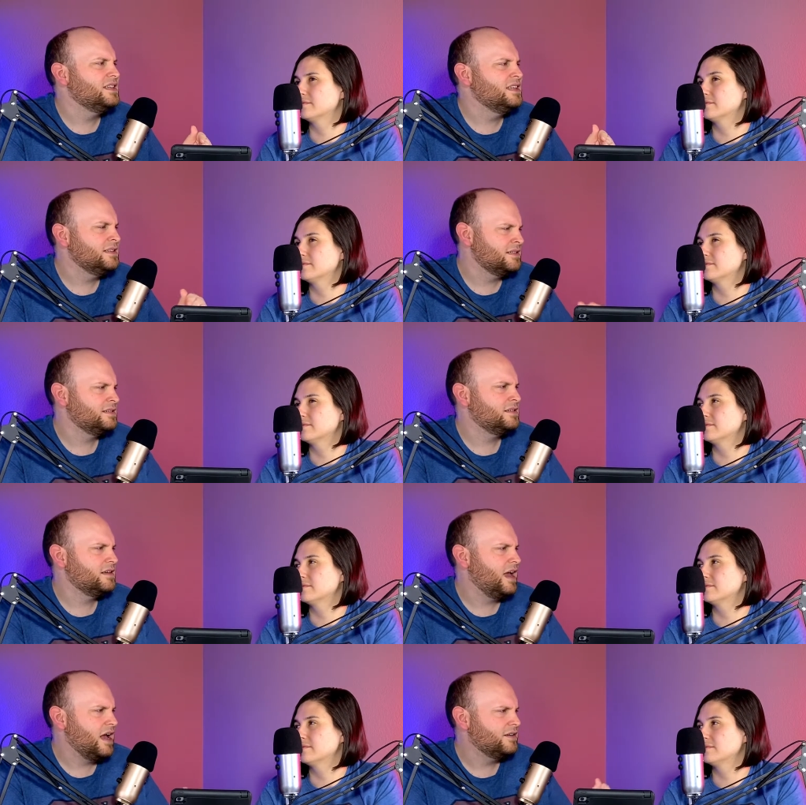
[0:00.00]
Speaker 1: his
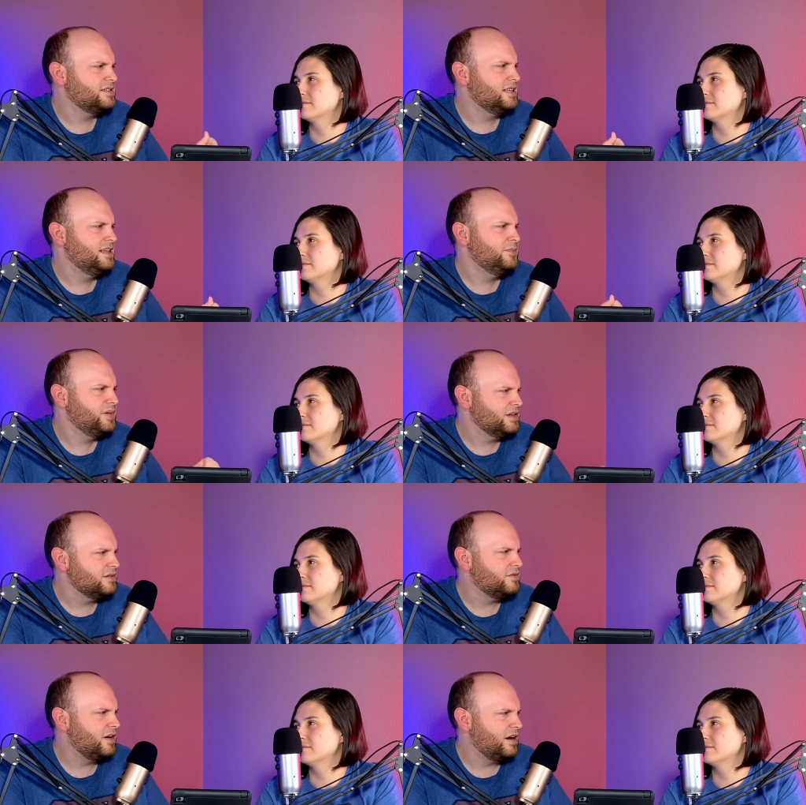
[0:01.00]
house that he
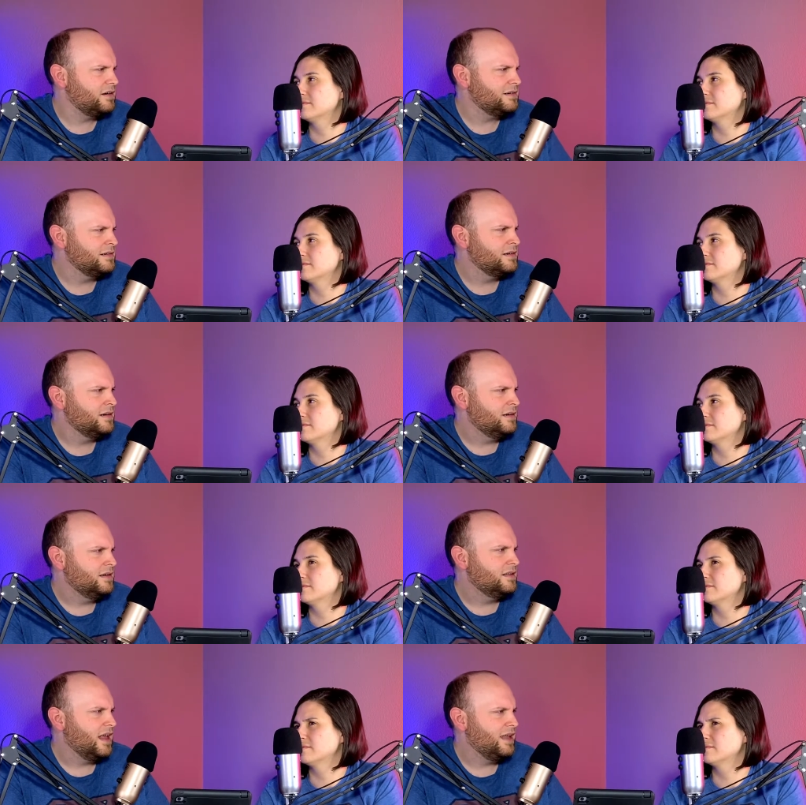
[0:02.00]
built for her
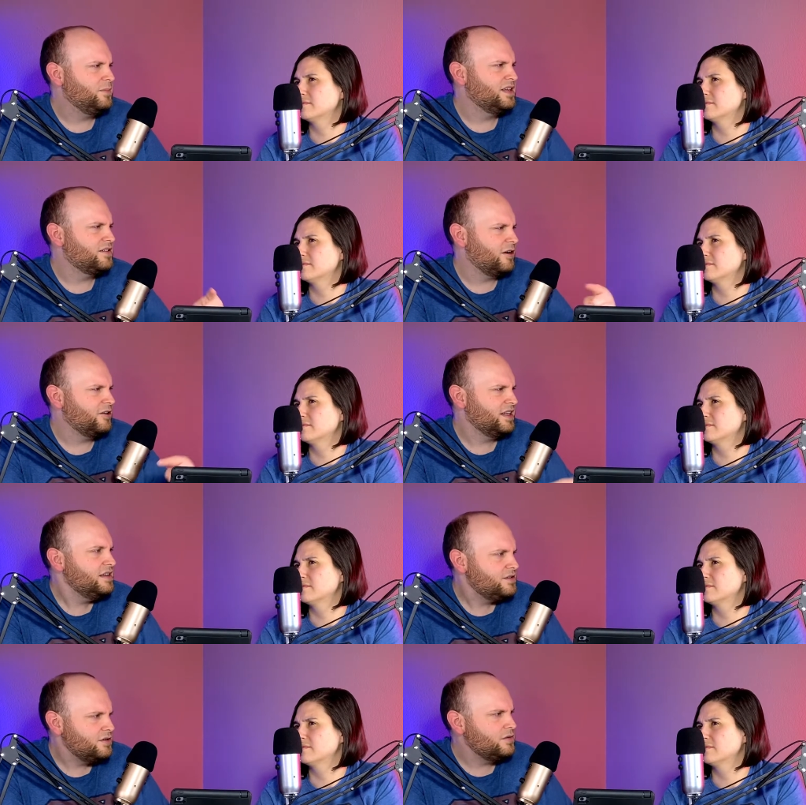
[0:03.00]
had been turned
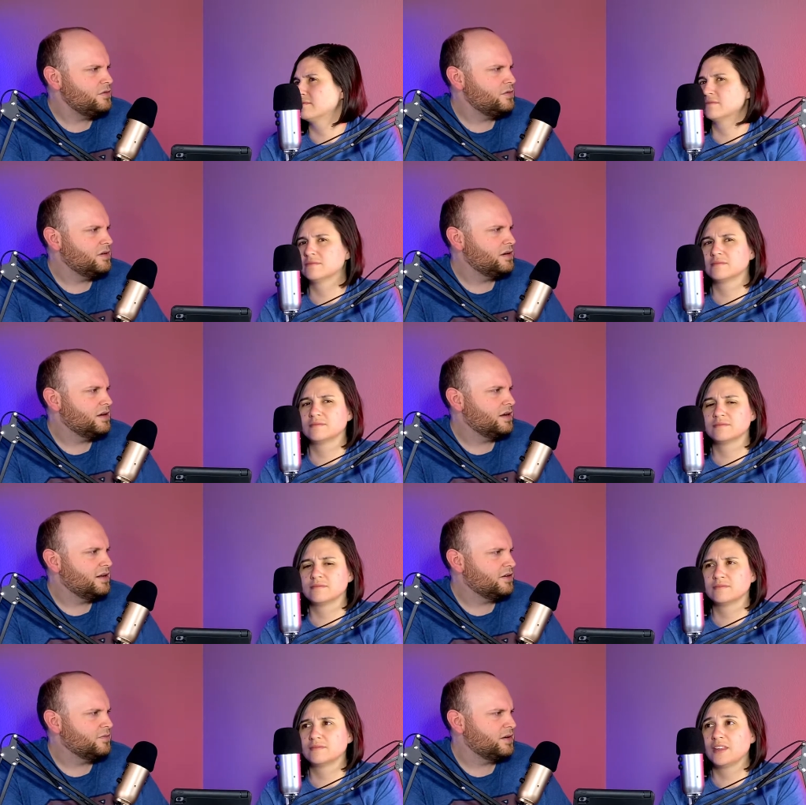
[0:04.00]
into an
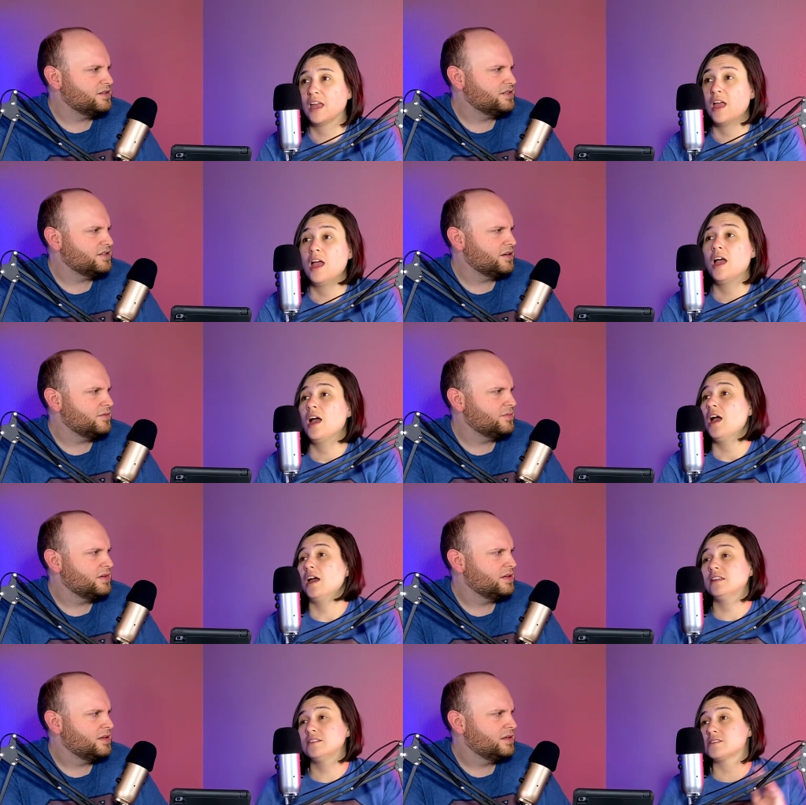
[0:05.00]
old person's home?
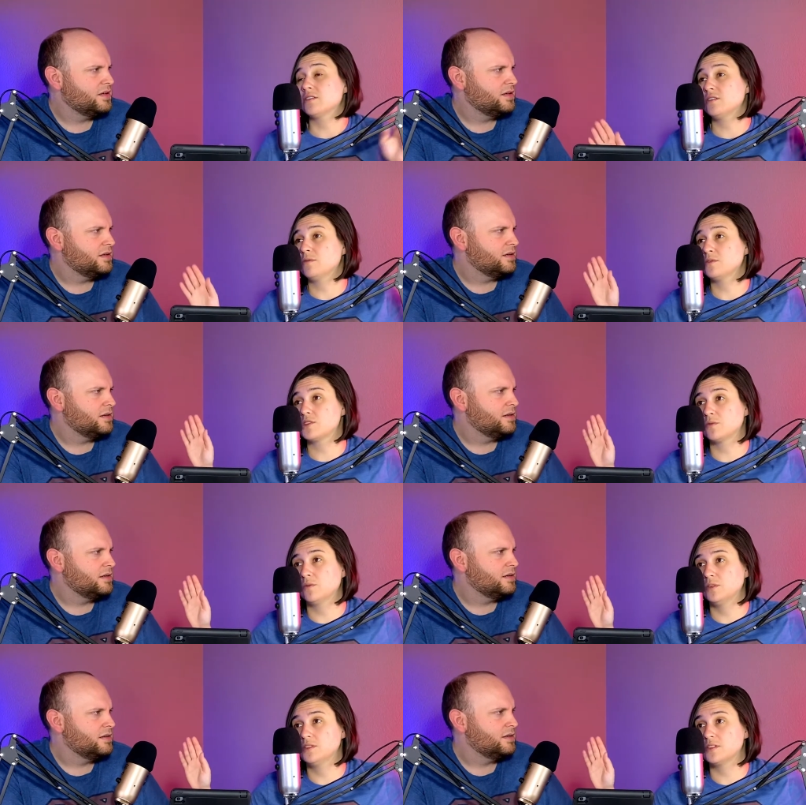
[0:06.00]
Speaker 2: Listen, I only watched it
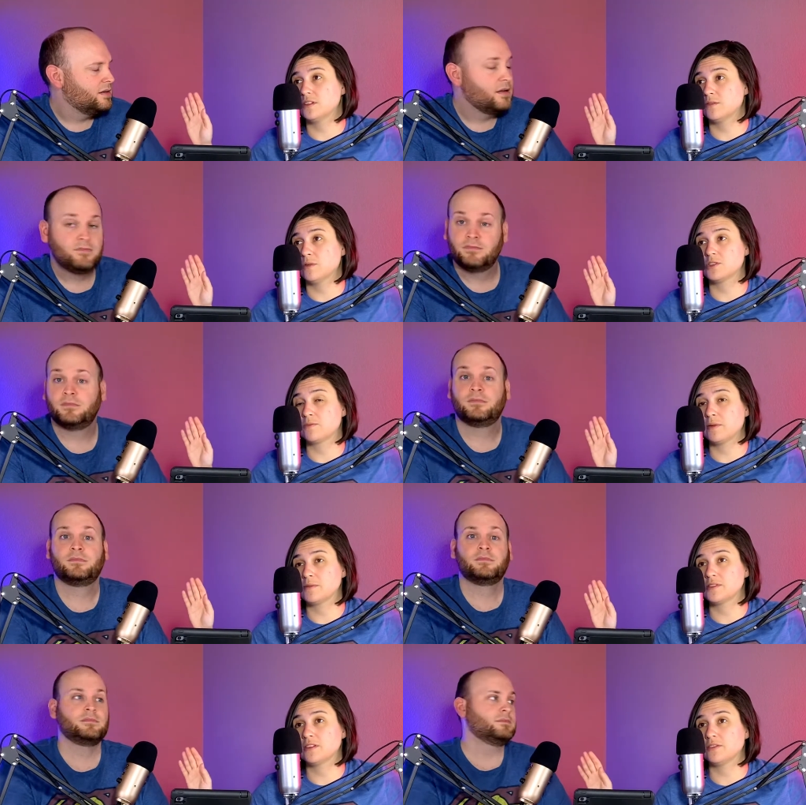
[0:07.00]
once, and I watched it by
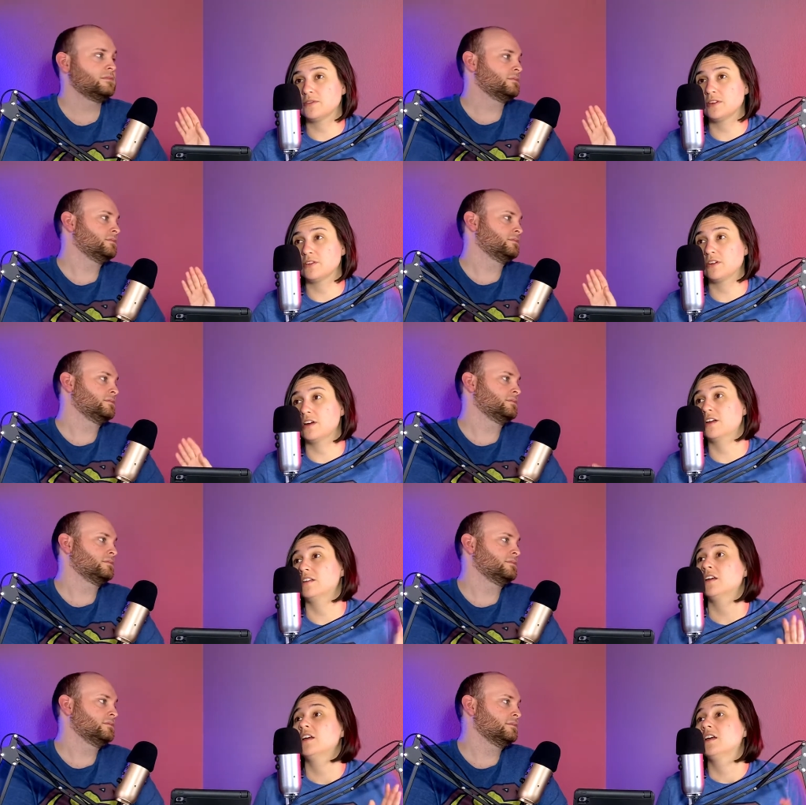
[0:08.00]
myself, and I cried,
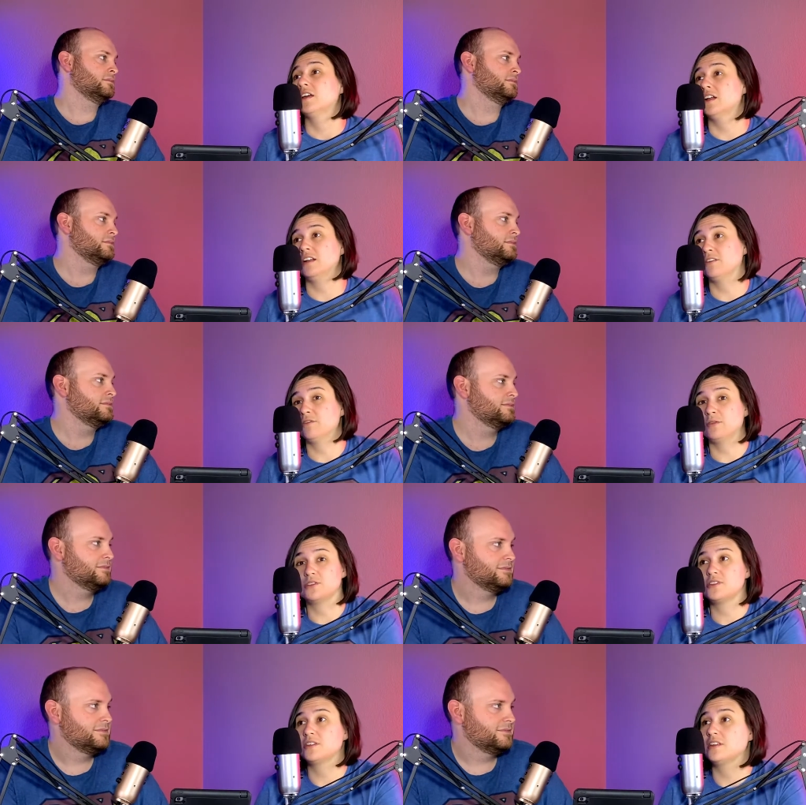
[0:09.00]
and I never
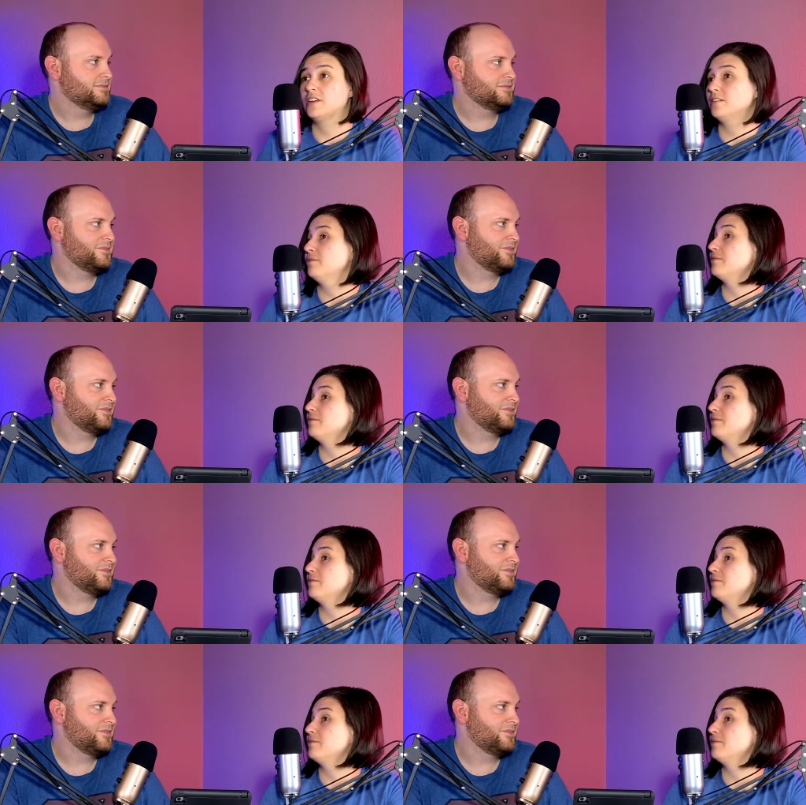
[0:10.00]
watched it again.